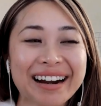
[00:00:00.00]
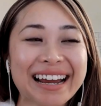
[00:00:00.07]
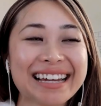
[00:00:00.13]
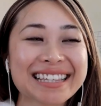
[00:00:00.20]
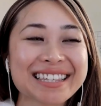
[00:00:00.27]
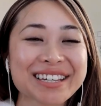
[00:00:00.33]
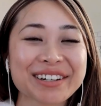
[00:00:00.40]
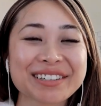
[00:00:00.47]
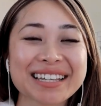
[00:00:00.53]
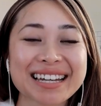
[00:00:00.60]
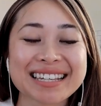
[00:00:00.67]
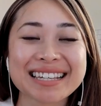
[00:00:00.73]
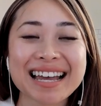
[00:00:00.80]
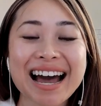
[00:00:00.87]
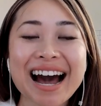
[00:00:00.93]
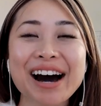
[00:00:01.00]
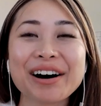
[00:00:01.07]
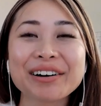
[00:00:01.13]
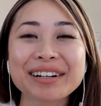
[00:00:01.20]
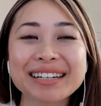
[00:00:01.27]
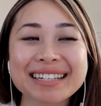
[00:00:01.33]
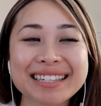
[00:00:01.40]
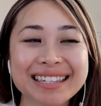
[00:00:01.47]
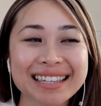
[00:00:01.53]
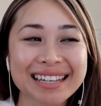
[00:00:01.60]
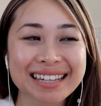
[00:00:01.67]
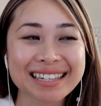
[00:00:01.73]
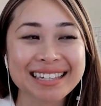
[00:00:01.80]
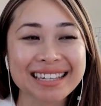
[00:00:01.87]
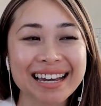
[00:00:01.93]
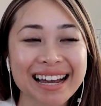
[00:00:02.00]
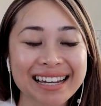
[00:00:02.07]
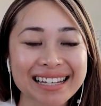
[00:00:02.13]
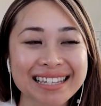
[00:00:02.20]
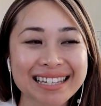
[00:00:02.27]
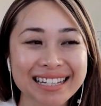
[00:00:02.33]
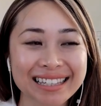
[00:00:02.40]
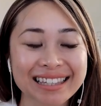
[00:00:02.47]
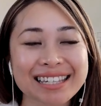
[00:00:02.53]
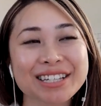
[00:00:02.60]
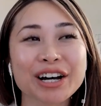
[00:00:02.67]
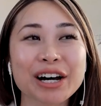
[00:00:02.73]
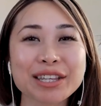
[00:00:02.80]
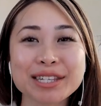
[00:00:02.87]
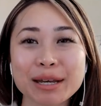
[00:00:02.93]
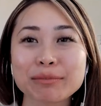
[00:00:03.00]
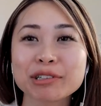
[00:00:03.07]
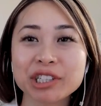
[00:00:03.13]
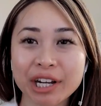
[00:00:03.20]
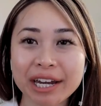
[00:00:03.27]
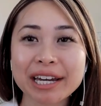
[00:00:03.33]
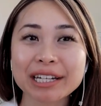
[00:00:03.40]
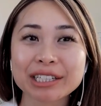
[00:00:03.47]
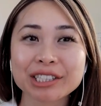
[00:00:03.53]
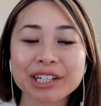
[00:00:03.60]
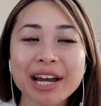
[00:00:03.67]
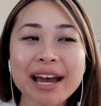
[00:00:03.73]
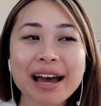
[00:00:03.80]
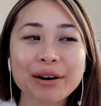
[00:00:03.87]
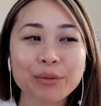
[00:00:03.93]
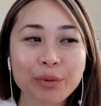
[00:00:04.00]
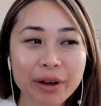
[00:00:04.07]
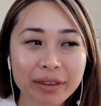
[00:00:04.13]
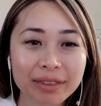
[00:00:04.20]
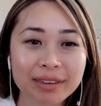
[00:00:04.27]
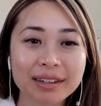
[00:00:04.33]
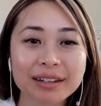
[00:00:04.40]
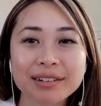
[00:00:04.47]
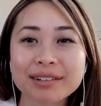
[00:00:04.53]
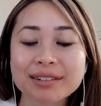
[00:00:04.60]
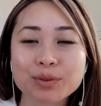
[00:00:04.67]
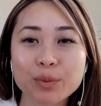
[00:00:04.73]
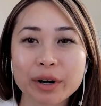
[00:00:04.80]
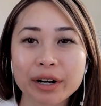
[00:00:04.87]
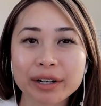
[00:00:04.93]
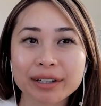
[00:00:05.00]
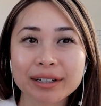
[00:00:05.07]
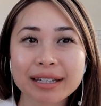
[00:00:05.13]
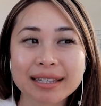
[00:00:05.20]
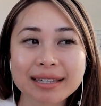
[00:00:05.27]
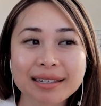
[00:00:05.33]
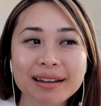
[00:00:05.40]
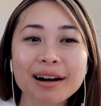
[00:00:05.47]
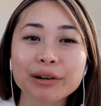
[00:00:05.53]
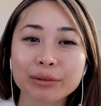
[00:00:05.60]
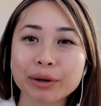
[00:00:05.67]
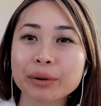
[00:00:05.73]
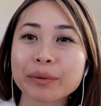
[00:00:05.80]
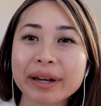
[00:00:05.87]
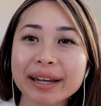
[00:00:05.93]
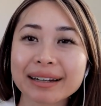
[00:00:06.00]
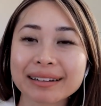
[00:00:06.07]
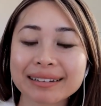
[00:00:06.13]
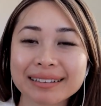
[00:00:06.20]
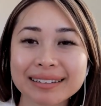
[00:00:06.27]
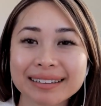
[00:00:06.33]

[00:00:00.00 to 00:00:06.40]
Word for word: right? So does how does this idea this concept change with years where it's not growing?